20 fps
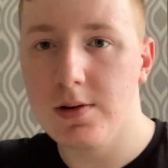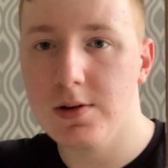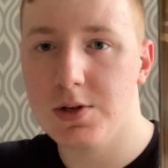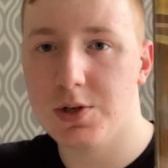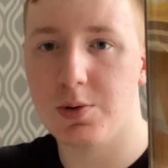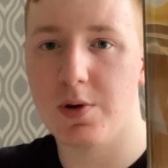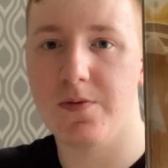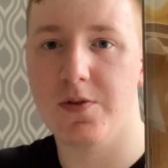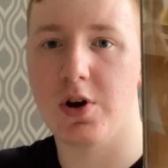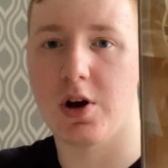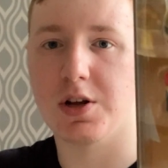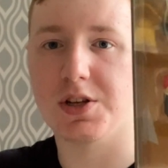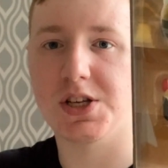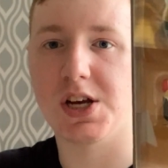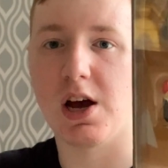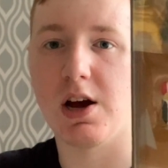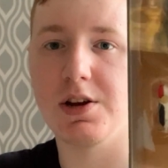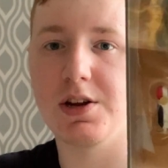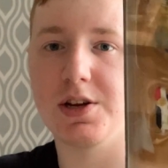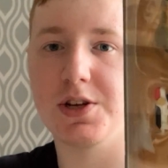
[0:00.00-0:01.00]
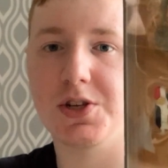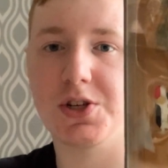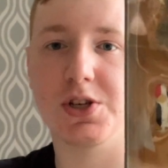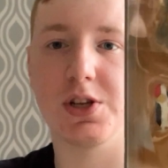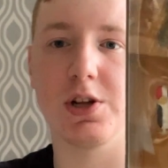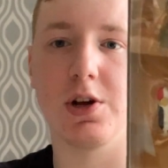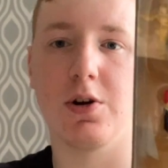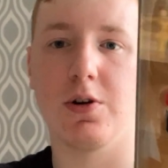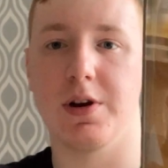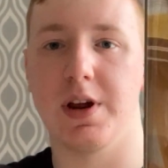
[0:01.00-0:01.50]
So we've got Tanya
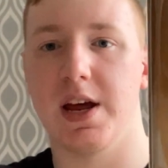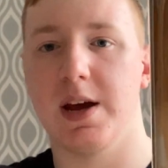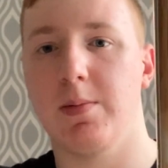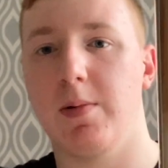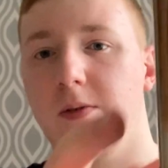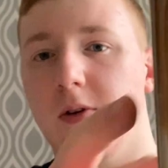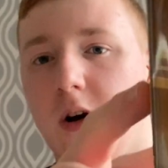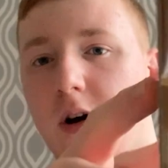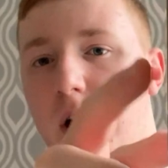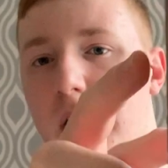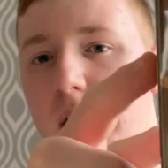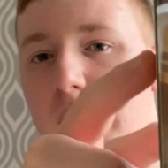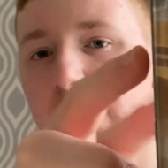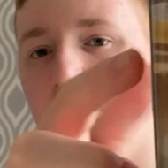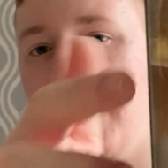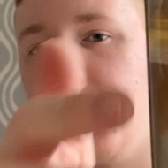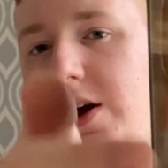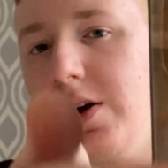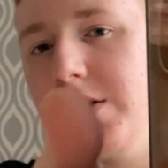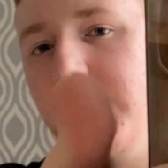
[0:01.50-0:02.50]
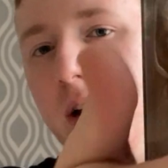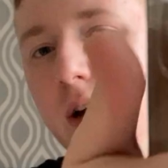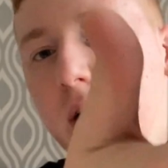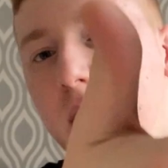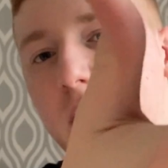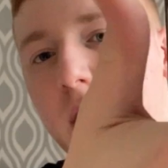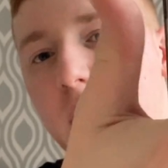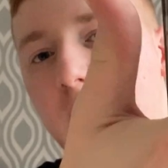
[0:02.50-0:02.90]
Sloan here, we've got her head there and a